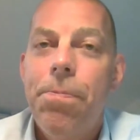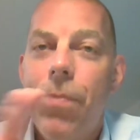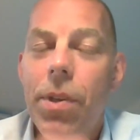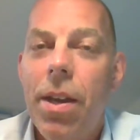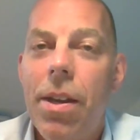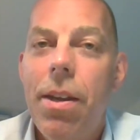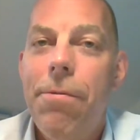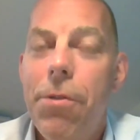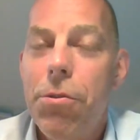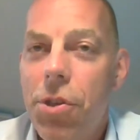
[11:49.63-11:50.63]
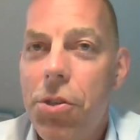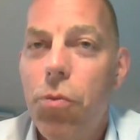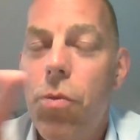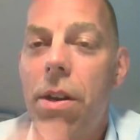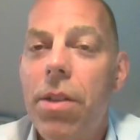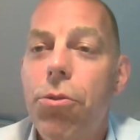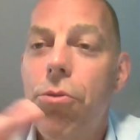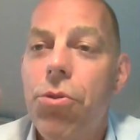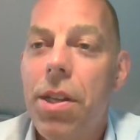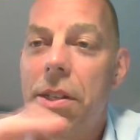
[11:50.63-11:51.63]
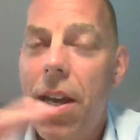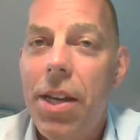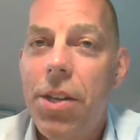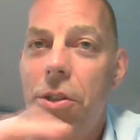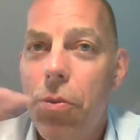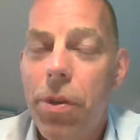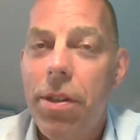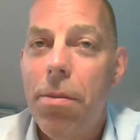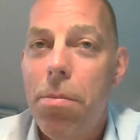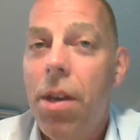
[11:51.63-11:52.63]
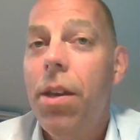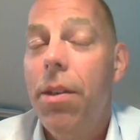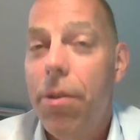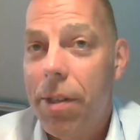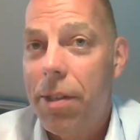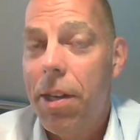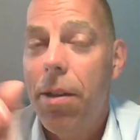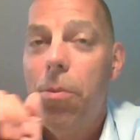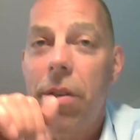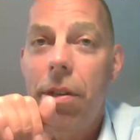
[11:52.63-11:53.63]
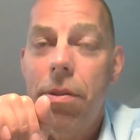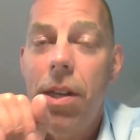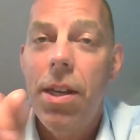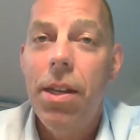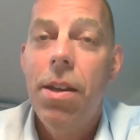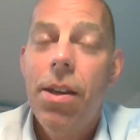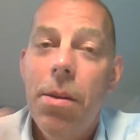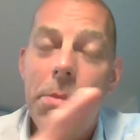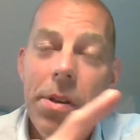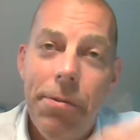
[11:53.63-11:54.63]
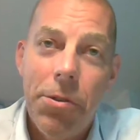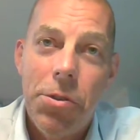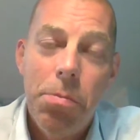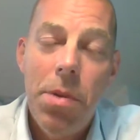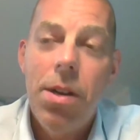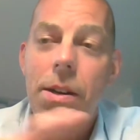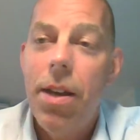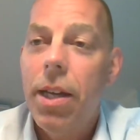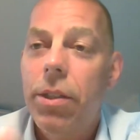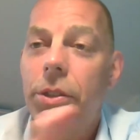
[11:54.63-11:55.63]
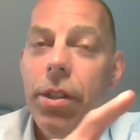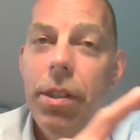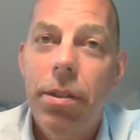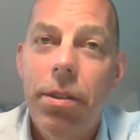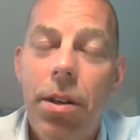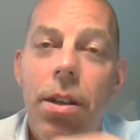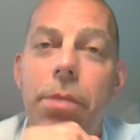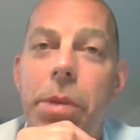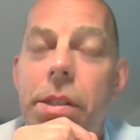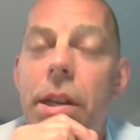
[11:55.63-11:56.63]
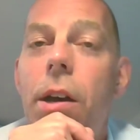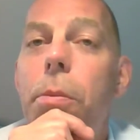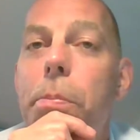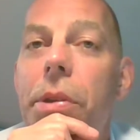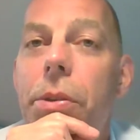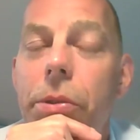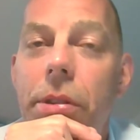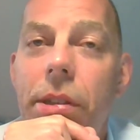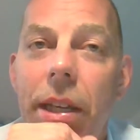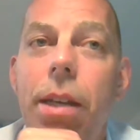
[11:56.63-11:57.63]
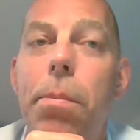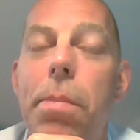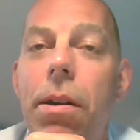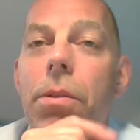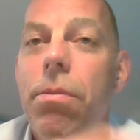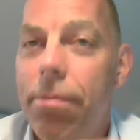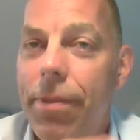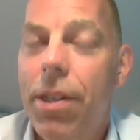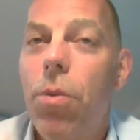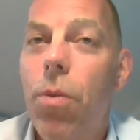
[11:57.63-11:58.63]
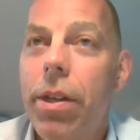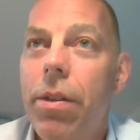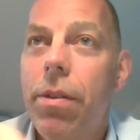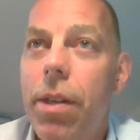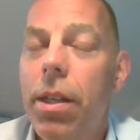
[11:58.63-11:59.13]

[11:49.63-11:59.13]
And if you just want to do transactions with him, you can tell him what you need. But if you're smart, actually, you'll call him in to help you think about, you know, what you need.